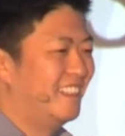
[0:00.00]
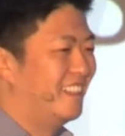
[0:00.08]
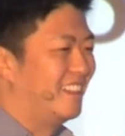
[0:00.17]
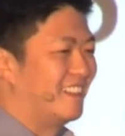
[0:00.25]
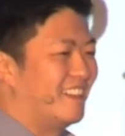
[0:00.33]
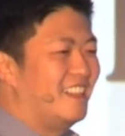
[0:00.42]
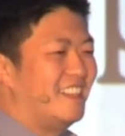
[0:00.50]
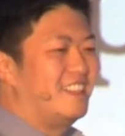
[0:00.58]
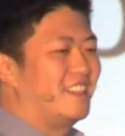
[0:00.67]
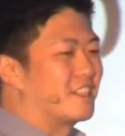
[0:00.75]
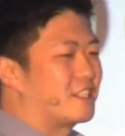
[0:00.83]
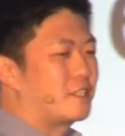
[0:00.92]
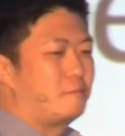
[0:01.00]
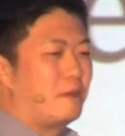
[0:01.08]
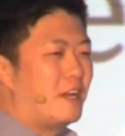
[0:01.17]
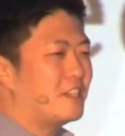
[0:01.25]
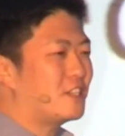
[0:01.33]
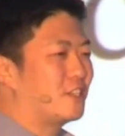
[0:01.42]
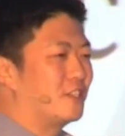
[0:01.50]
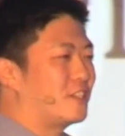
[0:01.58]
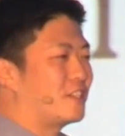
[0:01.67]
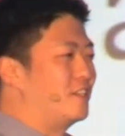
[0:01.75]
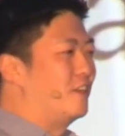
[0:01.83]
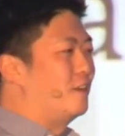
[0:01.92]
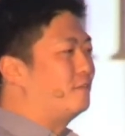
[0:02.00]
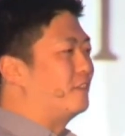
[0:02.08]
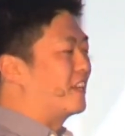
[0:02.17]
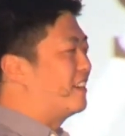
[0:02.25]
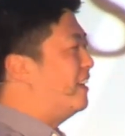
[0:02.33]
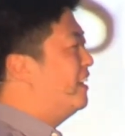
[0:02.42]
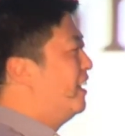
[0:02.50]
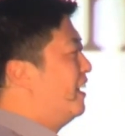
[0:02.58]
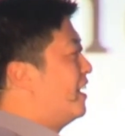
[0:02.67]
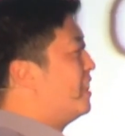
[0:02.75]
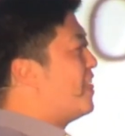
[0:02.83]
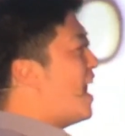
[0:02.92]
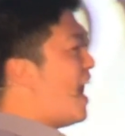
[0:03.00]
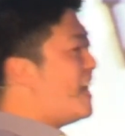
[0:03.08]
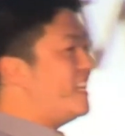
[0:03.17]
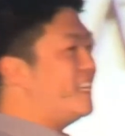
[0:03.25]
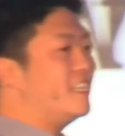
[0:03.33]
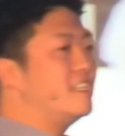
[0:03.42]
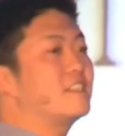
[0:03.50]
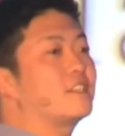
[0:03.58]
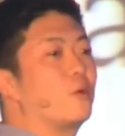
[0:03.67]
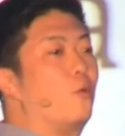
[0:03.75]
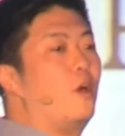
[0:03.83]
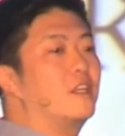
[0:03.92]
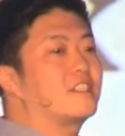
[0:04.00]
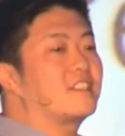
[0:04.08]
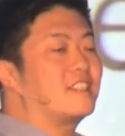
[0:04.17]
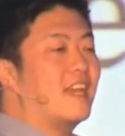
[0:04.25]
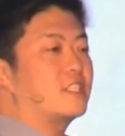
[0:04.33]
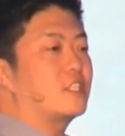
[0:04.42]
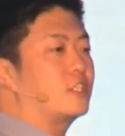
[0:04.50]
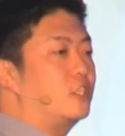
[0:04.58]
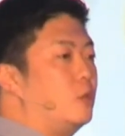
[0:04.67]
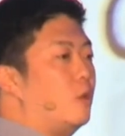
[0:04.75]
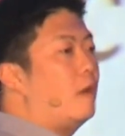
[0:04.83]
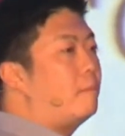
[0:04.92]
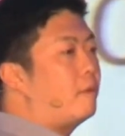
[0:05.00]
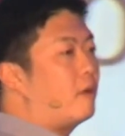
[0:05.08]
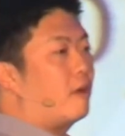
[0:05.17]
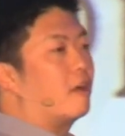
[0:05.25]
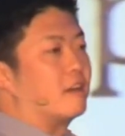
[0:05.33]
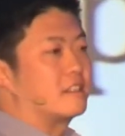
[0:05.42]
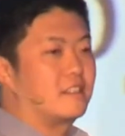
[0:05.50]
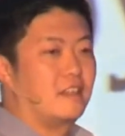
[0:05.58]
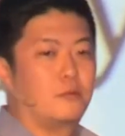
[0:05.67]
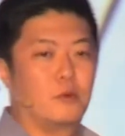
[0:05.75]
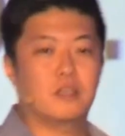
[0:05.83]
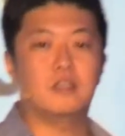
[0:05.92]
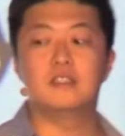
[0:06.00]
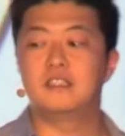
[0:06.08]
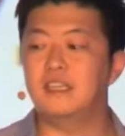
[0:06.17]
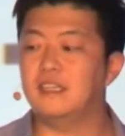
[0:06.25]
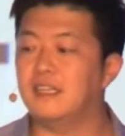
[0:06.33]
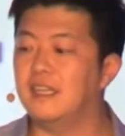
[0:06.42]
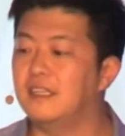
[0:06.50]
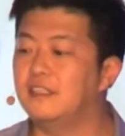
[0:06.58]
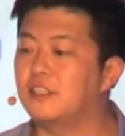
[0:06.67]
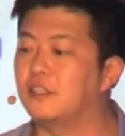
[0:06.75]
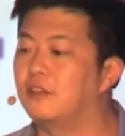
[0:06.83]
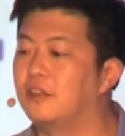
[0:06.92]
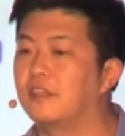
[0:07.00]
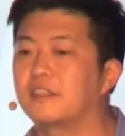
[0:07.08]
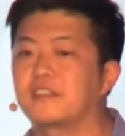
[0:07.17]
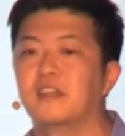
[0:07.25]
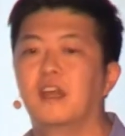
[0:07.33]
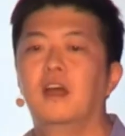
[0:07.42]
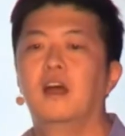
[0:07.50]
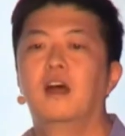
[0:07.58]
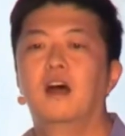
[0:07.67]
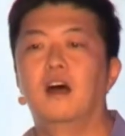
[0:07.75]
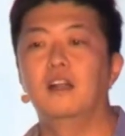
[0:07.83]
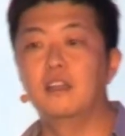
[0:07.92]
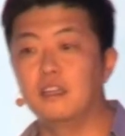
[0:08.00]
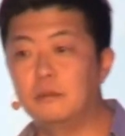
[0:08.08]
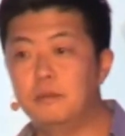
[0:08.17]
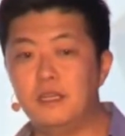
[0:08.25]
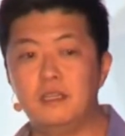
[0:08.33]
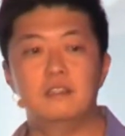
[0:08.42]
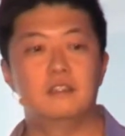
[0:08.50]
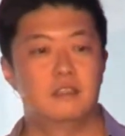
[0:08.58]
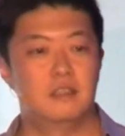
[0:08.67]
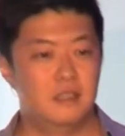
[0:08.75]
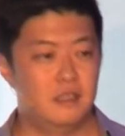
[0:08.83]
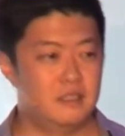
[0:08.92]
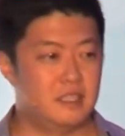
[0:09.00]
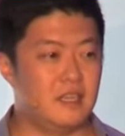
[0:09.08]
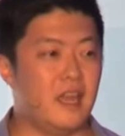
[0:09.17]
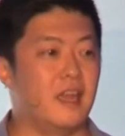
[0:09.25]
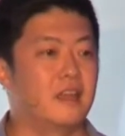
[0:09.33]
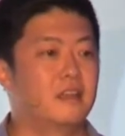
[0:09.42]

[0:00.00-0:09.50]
All right? You're a special snowflake, okay? That is what sets you apart. And we're going to dig into this a little bit today.